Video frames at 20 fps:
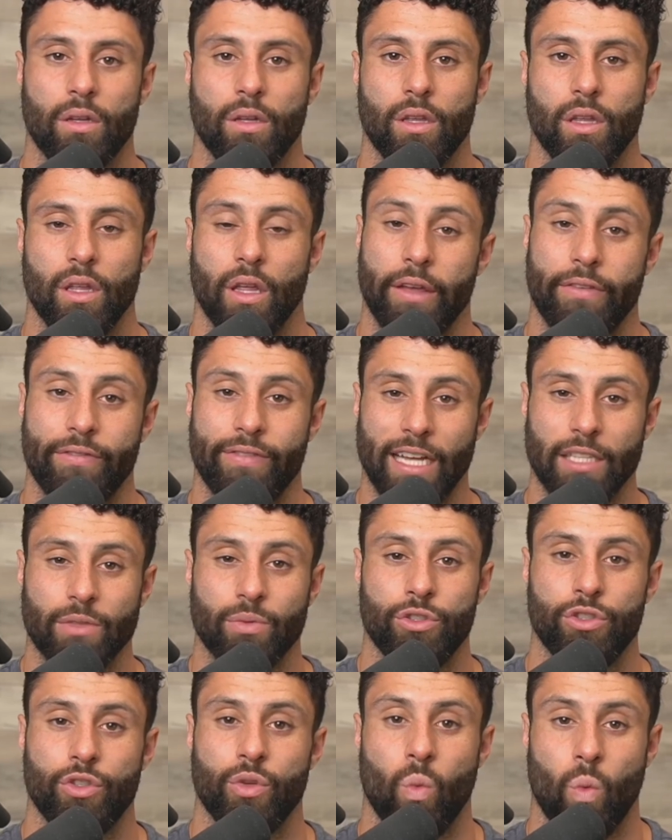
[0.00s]
if that's
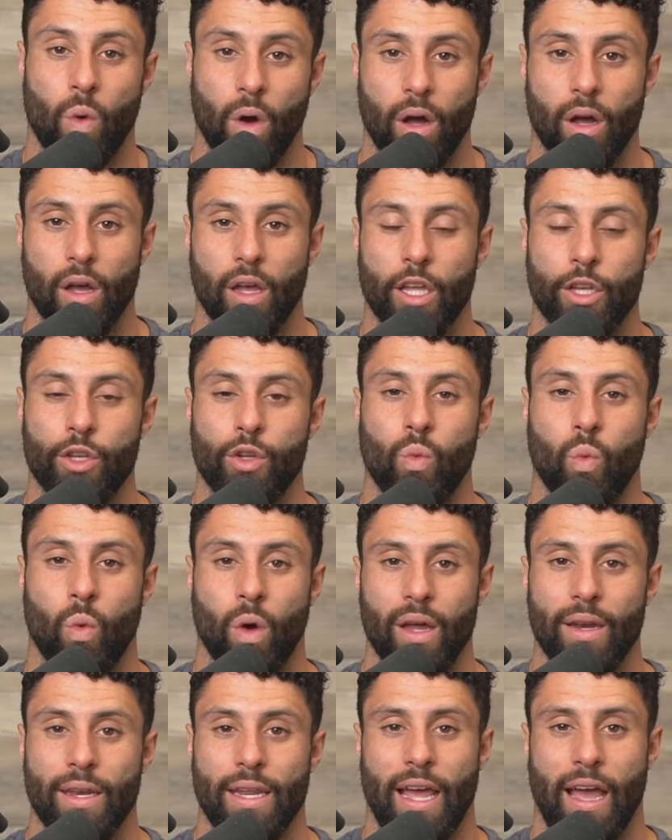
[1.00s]
what you want and you
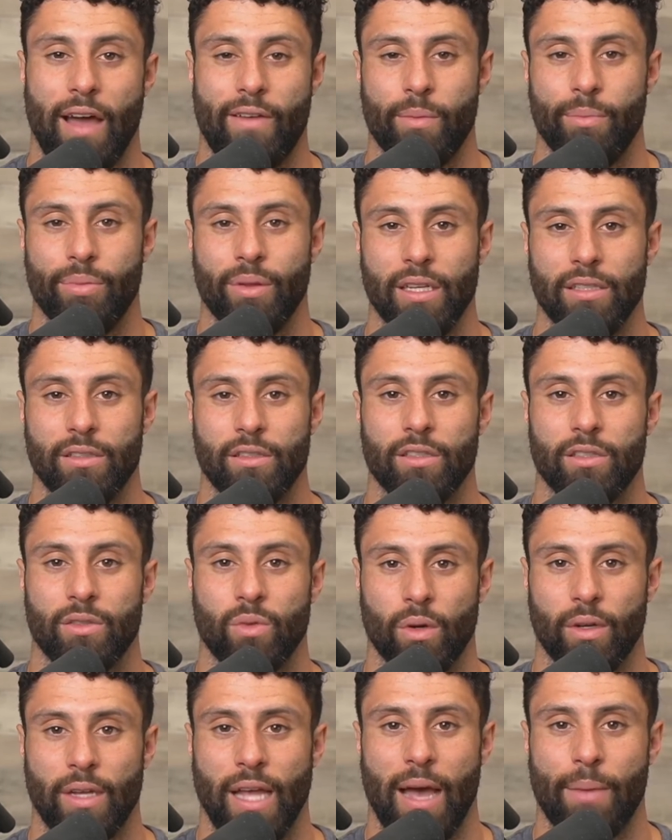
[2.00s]
want to have a place to
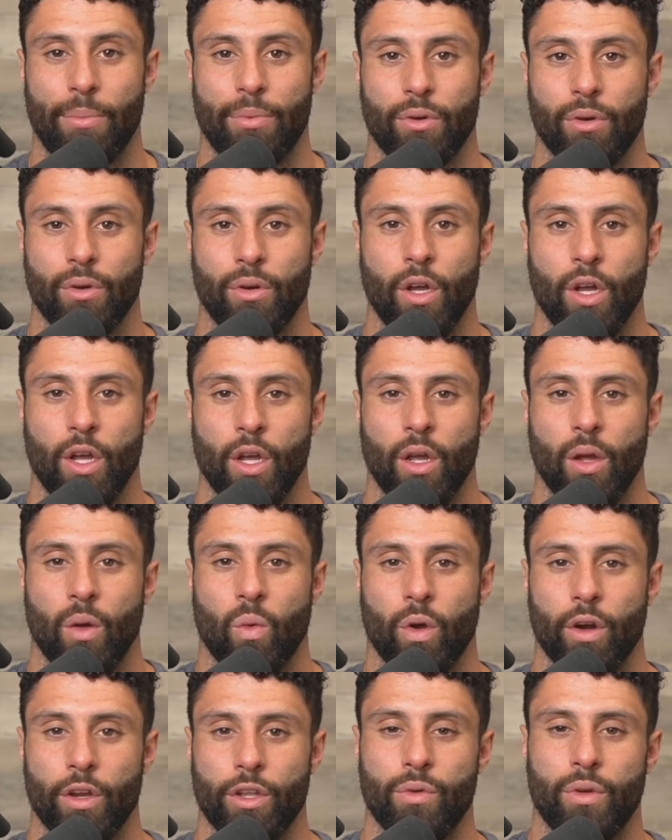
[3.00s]
store capital
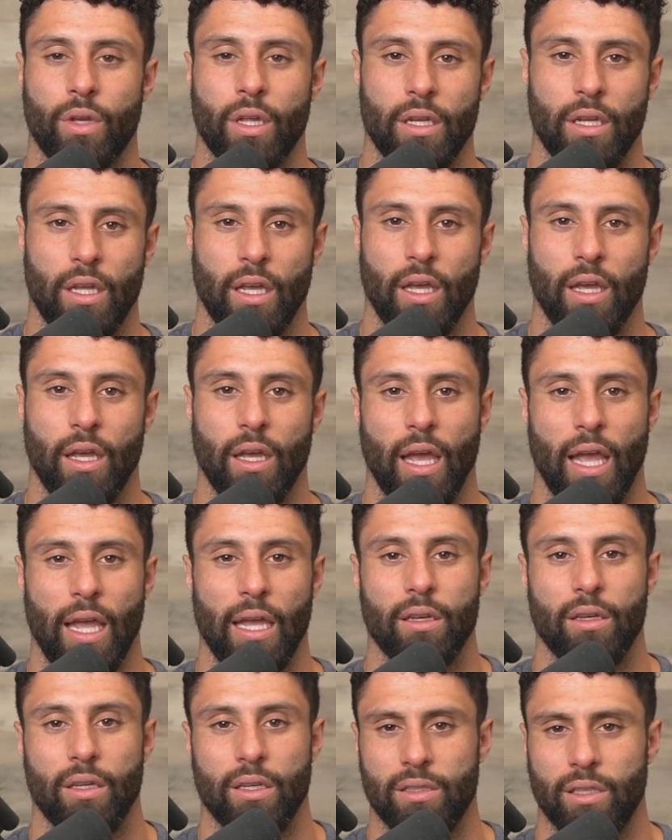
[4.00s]
where you can get a
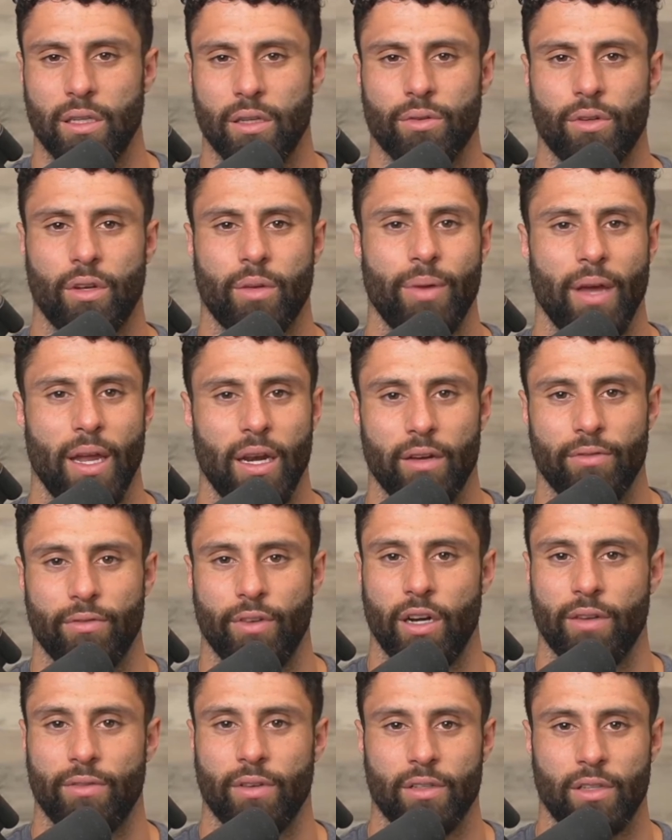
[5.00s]
decent competitive
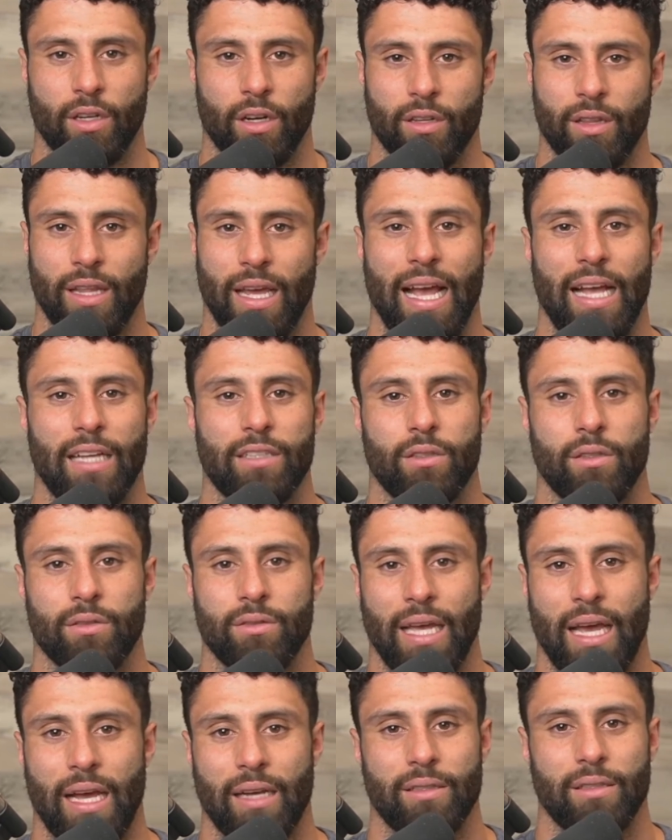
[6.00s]
rate of return that has no
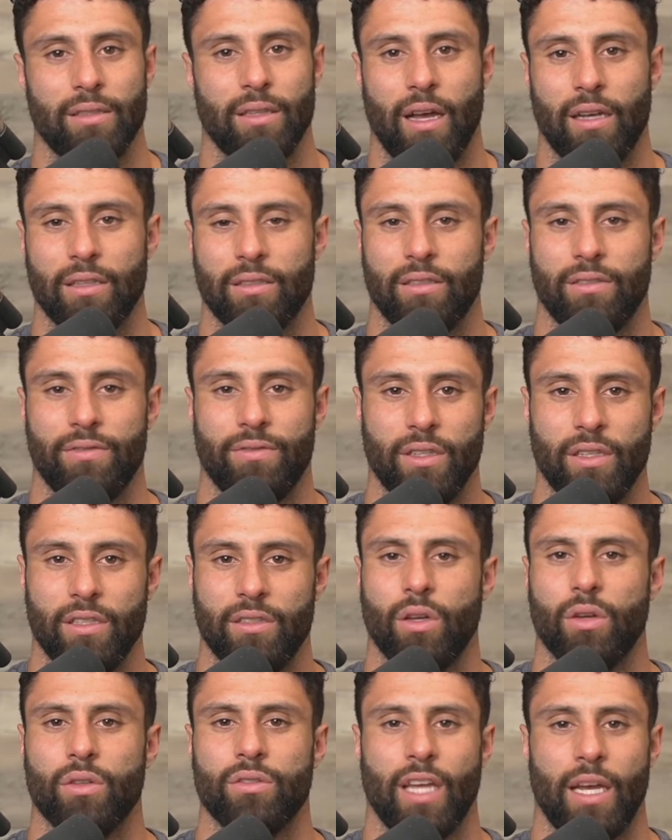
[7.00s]
taxes, losses, fees,
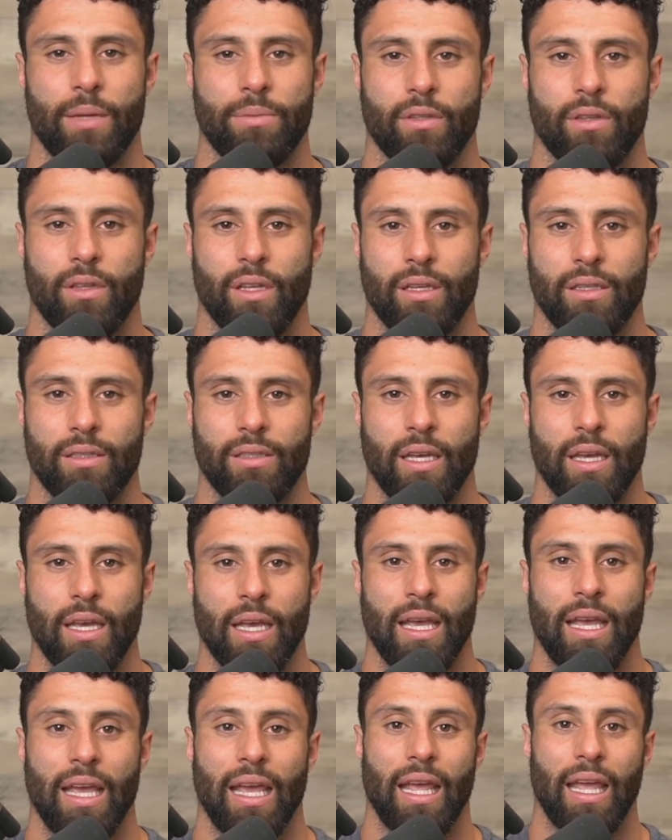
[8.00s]
those types of things,
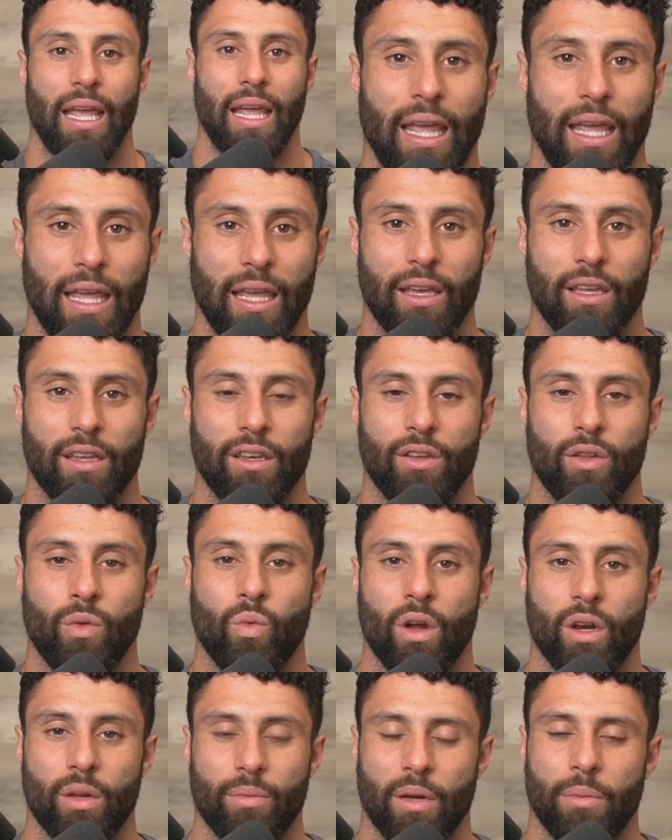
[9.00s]
and you
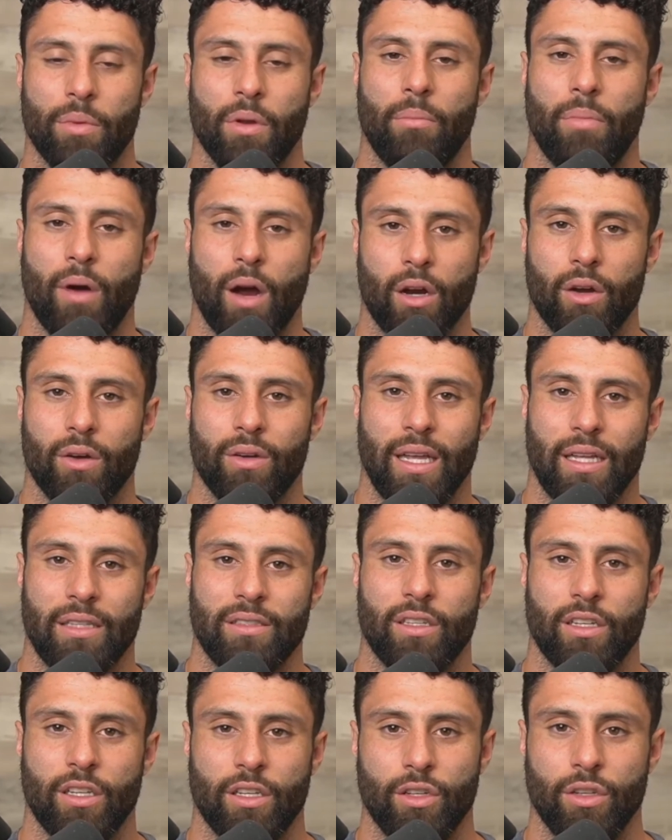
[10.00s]
want to be able to borrow
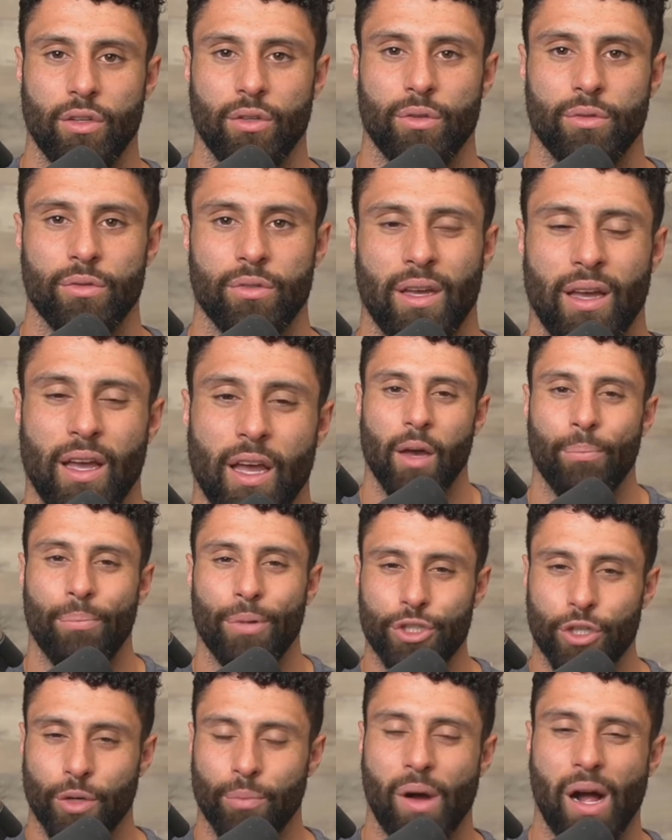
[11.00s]
against it and use,
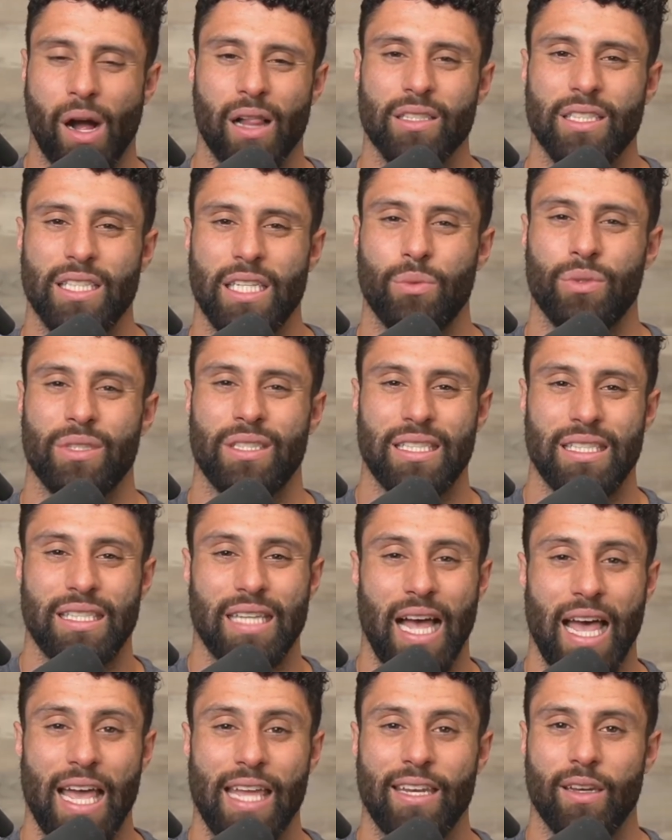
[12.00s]
but your policy was
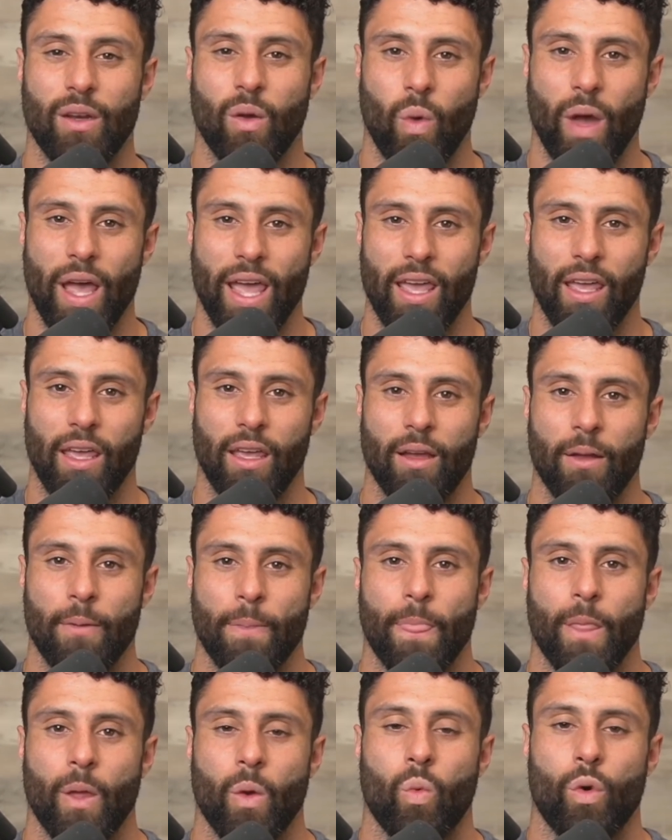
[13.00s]
designed in a way
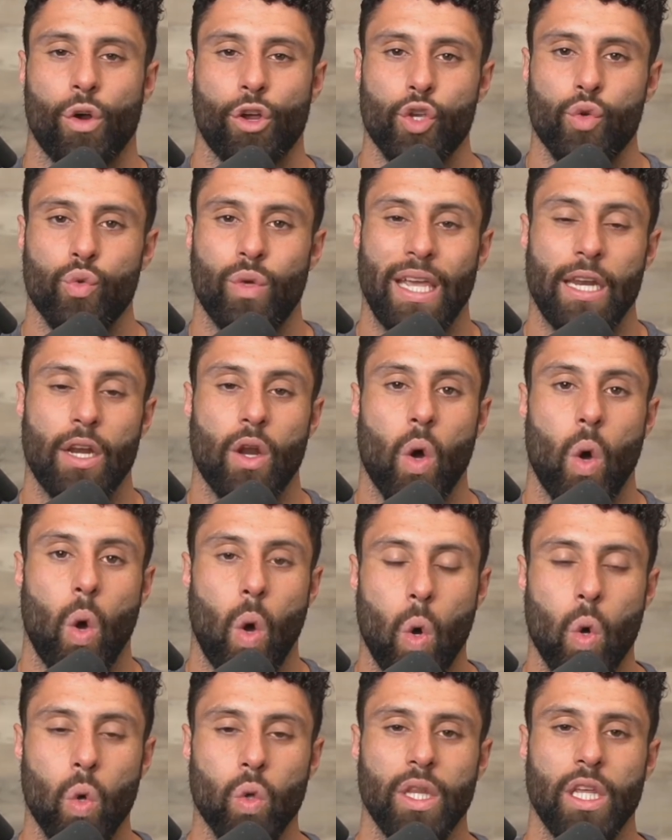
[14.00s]
where you can
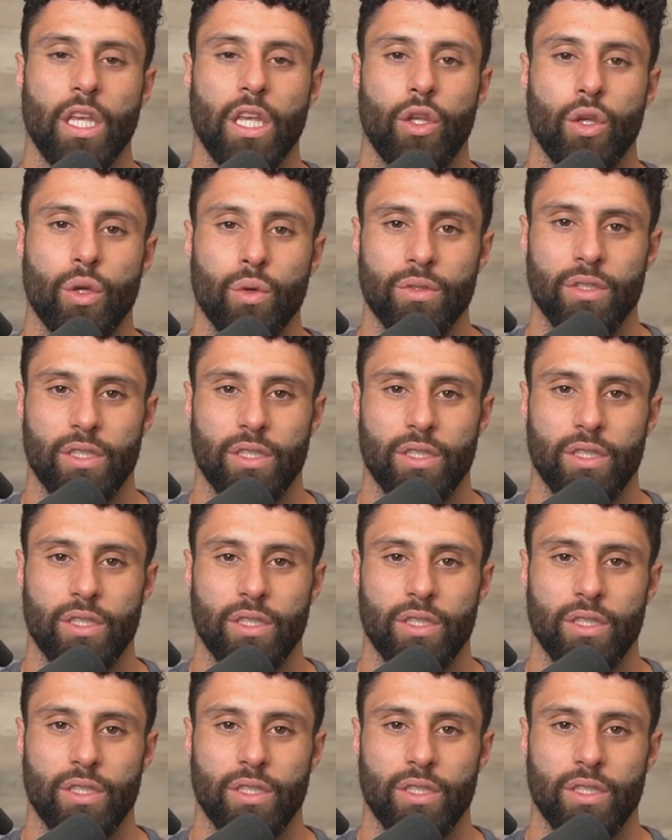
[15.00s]
only use